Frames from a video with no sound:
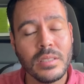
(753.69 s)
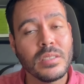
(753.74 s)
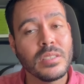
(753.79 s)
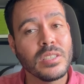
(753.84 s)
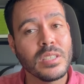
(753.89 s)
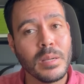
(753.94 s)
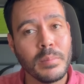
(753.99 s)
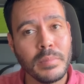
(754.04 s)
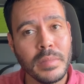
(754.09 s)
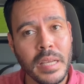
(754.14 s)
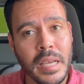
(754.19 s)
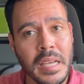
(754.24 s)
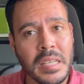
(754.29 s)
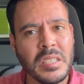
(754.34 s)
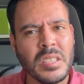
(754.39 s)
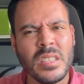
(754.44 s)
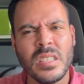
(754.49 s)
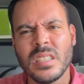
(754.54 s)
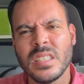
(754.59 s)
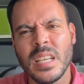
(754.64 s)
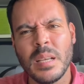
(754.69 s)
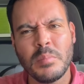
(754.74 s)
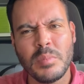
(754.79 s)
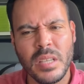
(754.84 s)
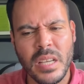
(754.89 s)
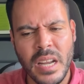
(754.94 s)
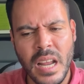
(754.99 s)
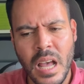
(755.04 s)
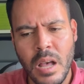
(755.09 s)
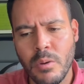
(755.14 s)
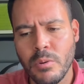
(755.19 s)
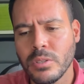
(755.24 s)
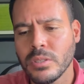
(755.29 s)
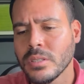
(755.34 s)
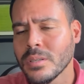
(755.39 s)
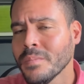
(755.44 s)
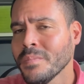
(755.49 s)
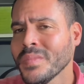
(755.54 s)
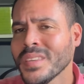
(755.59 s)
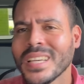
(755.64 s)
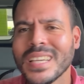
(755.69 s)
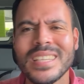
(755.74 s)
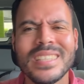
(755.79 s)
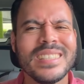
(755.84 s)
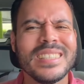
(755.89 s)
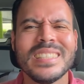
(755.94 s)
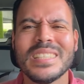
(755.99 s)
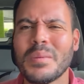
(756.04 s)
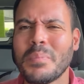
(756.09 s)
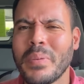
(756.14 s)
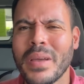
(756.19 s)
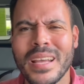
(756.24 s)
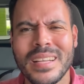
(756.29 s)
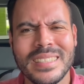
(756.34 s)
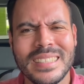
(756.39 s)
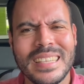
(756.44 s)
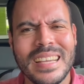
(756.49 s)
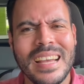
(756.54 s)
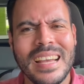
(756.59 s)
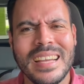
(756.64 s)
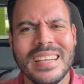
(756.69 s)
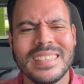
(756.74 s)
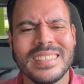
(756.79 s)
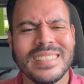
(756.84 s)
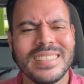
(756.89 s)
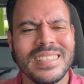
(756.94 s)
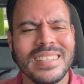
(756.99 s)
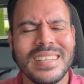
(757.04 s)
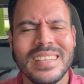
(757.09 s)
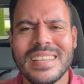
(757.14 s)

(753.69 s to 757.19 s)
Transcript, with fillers: some days in the same 10 hours it just depends guys